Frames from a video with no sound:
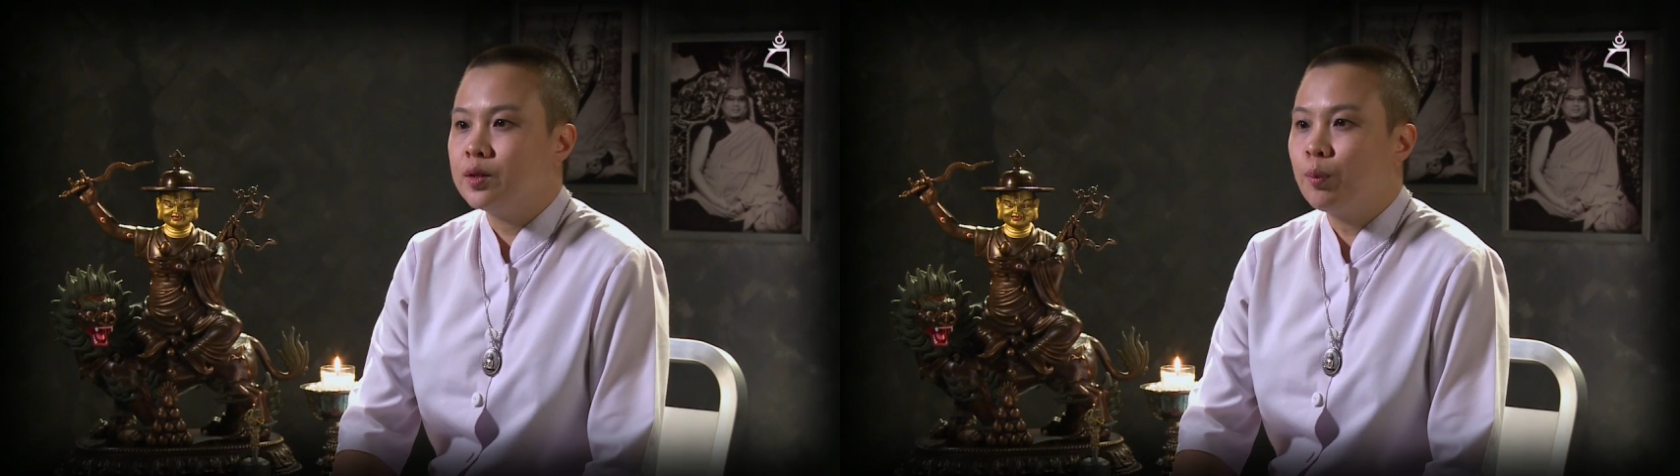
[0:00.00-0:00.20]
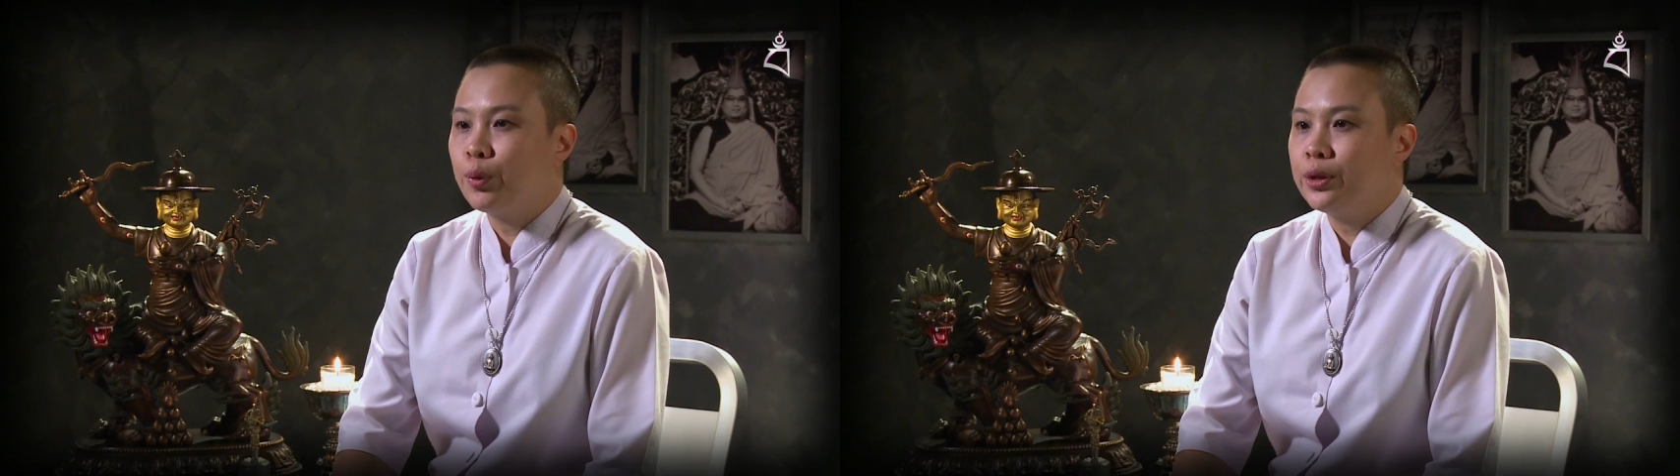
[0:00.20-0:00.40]

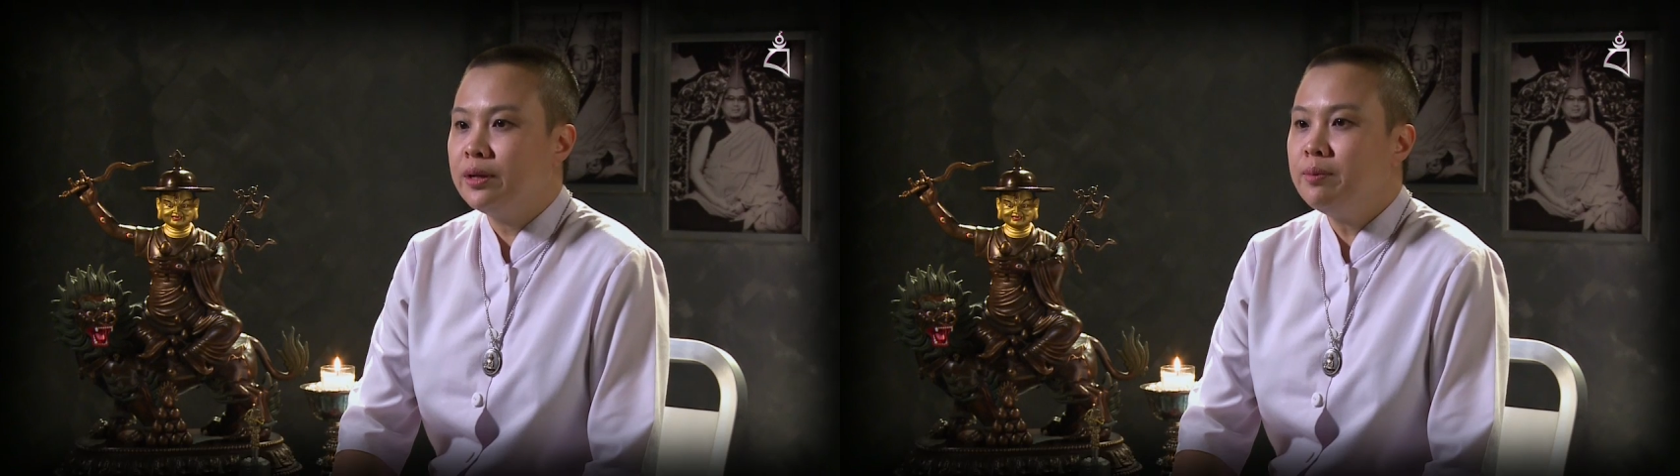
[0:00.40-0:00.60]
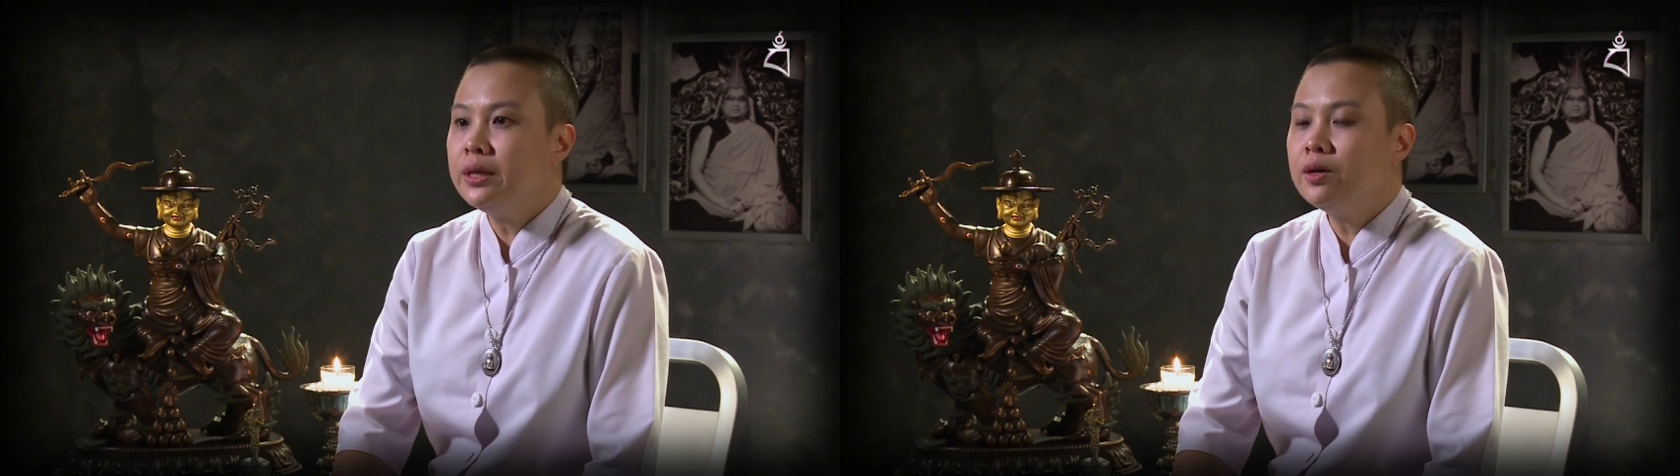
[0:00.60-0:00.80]
the
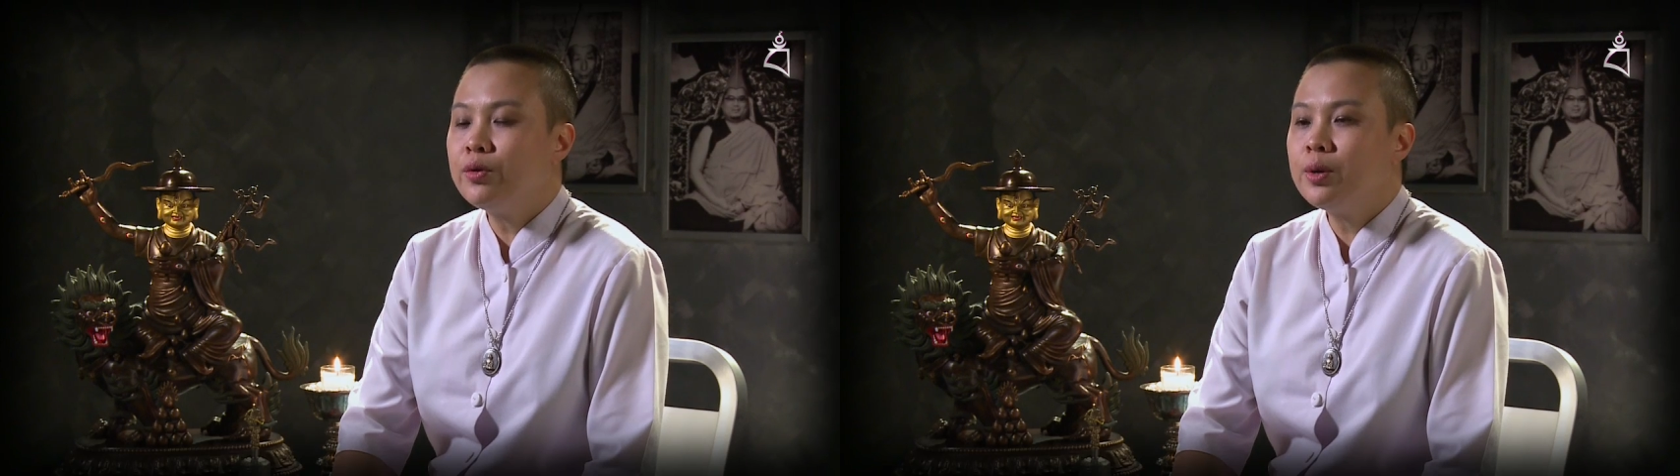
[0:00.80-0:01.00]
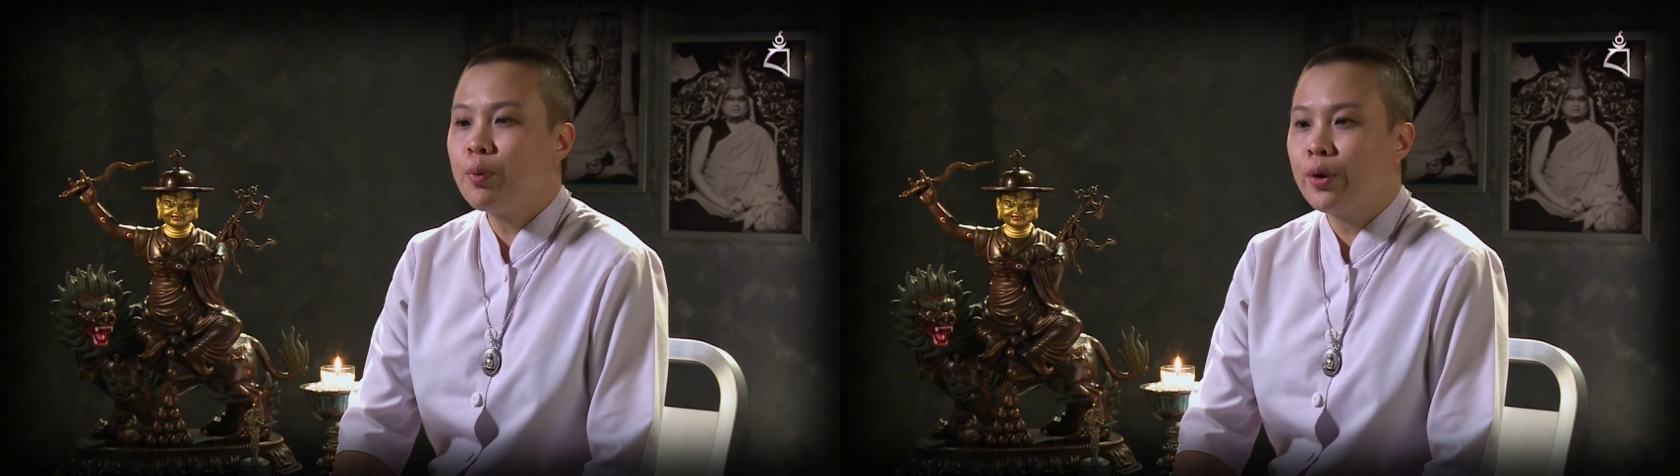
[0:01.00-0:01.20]

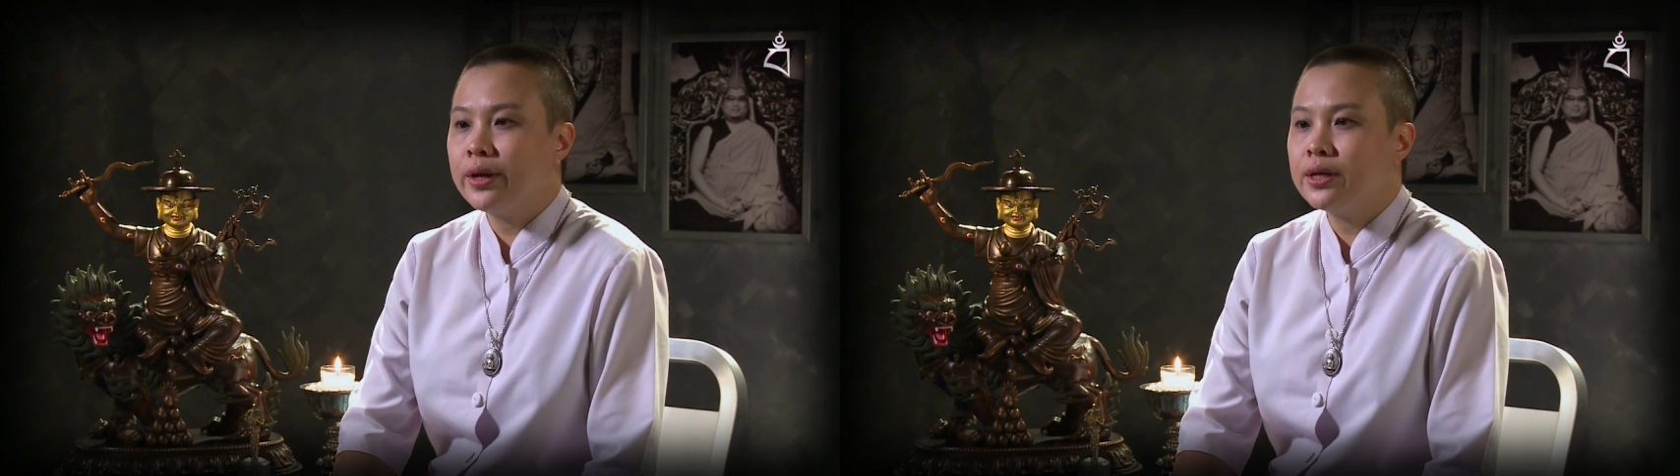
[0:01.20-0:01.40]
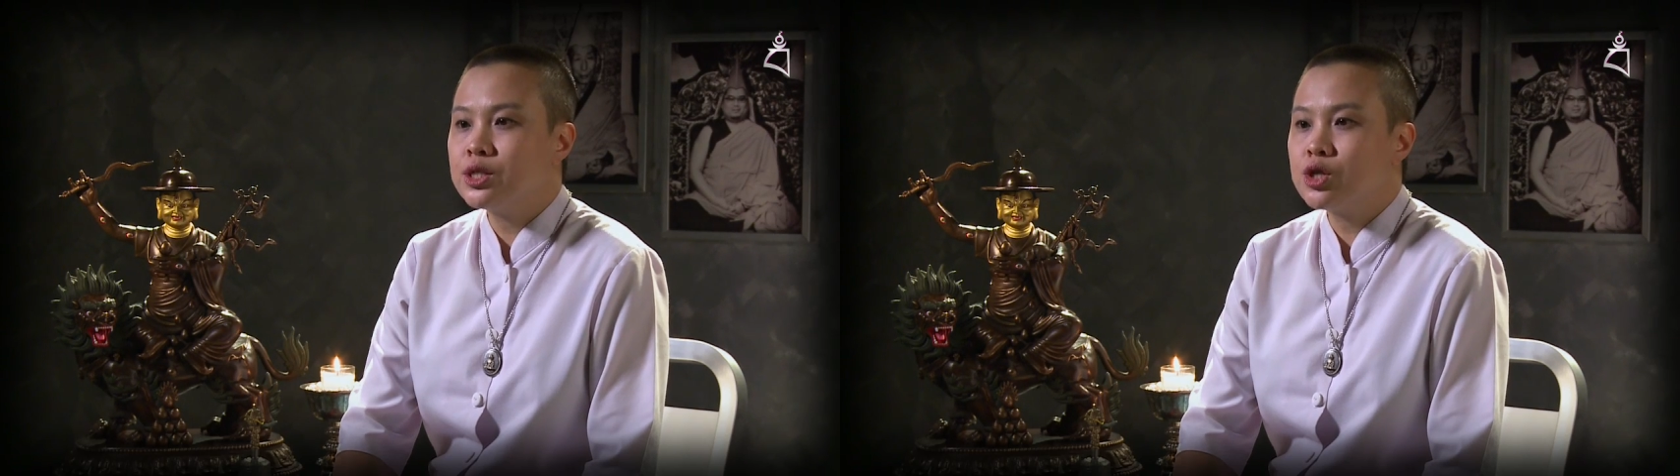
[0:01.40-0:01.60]
preliminary
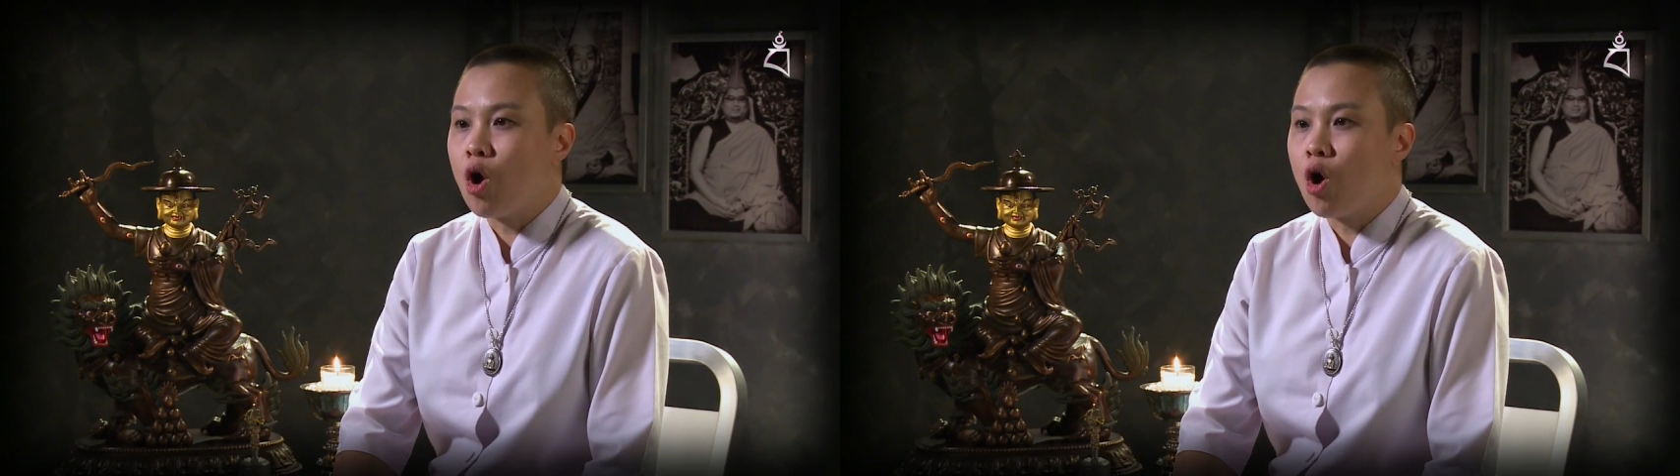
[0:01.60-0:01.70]
prayers